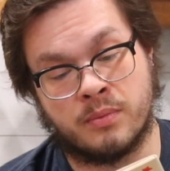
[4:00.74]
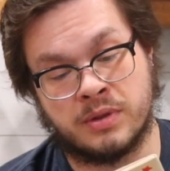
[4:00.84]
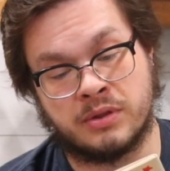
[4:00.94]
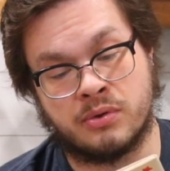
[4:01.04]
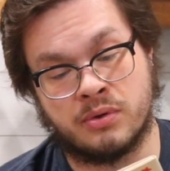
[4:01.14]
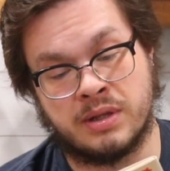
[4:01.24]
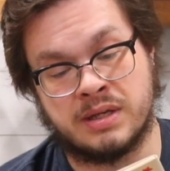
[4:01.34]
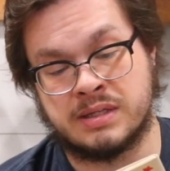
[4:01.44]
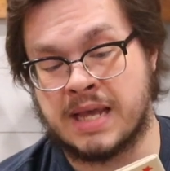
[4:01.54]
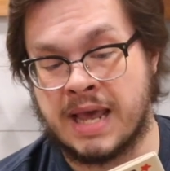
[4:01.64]
with good
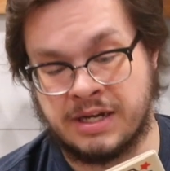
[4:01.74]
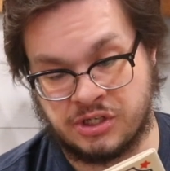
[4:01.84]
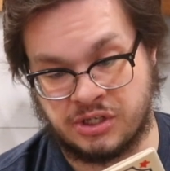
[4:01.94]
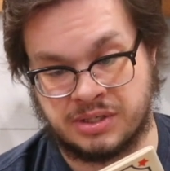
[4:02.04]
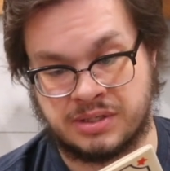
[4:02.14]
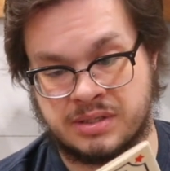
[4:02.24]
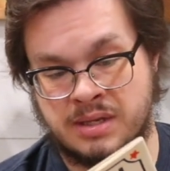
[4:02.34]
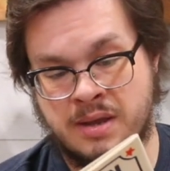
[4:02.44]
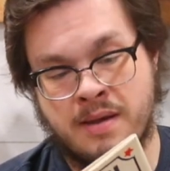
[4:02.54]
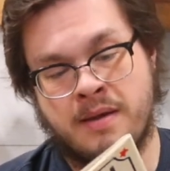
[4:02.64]
intentions."
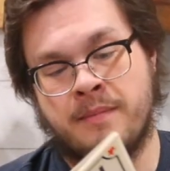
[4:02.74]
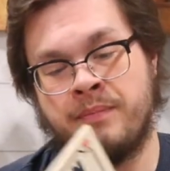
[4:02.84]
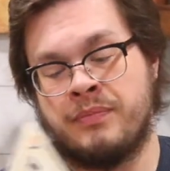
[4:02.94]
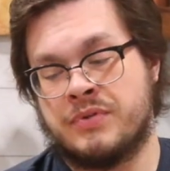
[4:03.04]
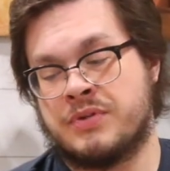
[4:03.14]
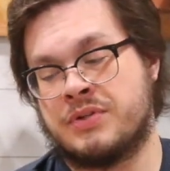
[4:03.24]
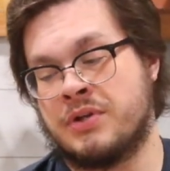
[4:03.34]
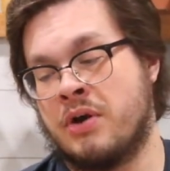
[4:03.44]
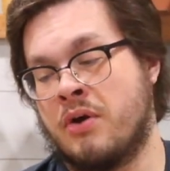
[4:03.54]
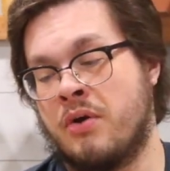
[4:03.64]

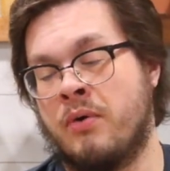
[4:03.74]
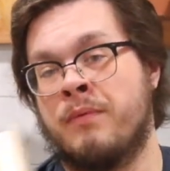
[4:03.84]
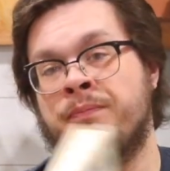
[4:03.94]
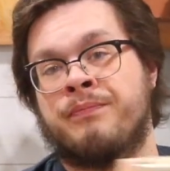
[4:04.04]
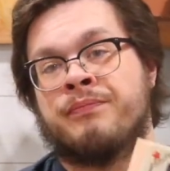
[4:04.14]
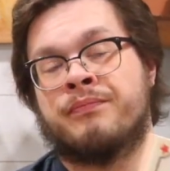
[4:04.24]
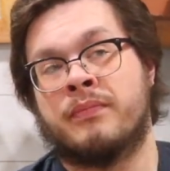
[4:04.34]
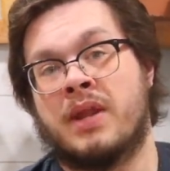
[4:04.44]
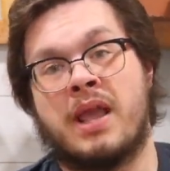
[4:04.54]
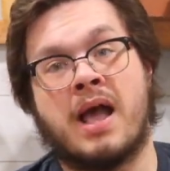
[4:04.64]
So,
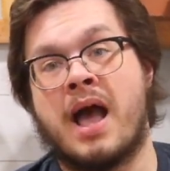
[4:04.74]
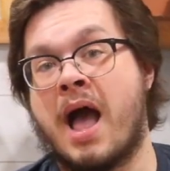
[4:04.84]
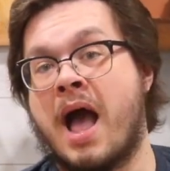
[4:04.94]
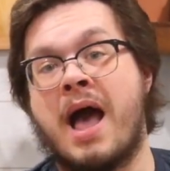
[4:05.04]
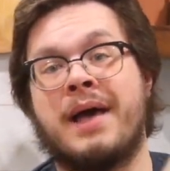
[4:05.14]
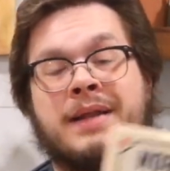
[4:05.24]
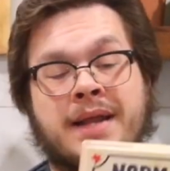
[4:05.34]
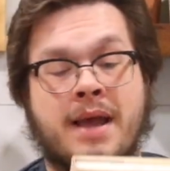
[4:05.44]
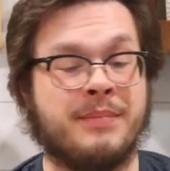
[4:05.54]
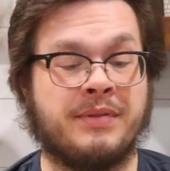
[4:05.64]

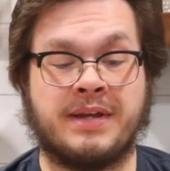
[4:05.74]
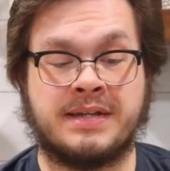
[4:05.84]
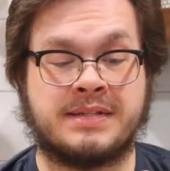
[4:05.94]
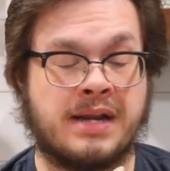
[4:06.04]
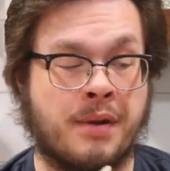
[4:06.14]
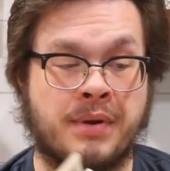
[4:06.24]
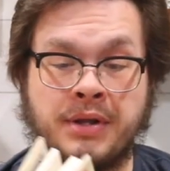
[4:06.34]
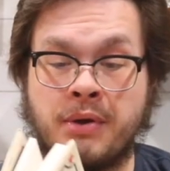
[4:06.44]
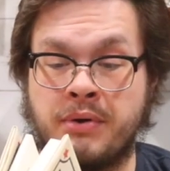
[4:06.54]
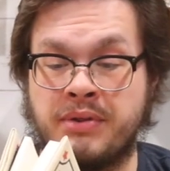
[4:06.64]
I mean, like I said, I want
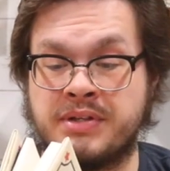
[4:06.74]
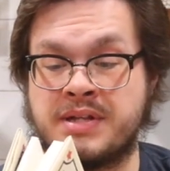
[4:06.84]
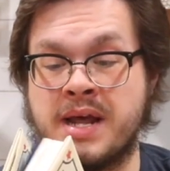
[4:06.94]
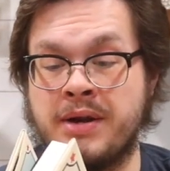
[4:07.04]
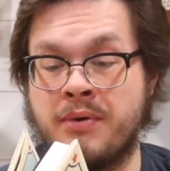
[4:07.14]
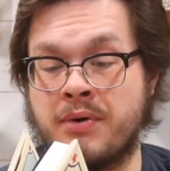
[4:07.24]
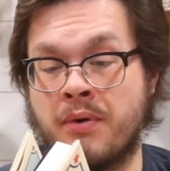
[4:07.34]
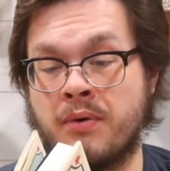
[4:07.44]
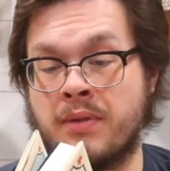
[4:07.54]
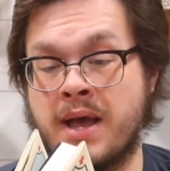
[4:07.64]
to go into this not knowing a
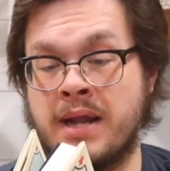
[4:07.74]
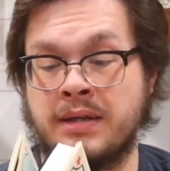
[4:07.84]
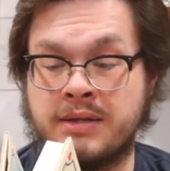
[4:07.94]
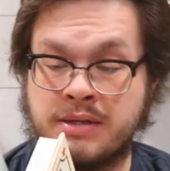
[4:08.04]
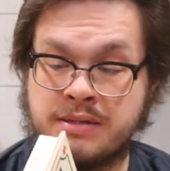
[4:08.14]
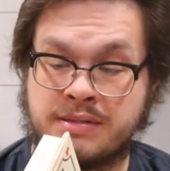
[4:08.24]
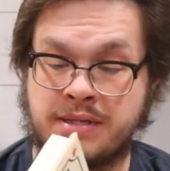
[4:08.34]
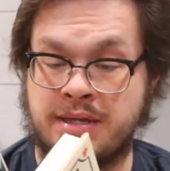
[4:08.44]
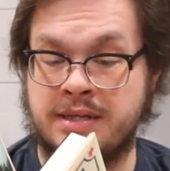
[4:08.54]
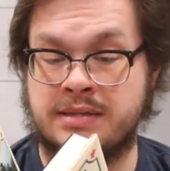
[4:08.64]
whole lot,
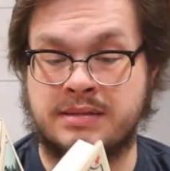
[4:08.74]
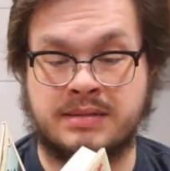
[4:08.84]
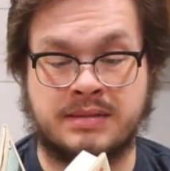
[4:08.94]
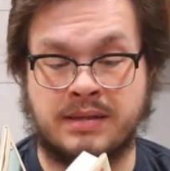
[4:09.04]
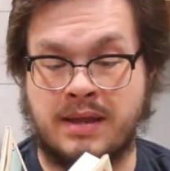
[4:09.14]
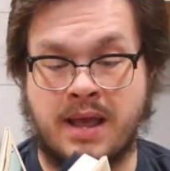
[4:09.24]
because it's,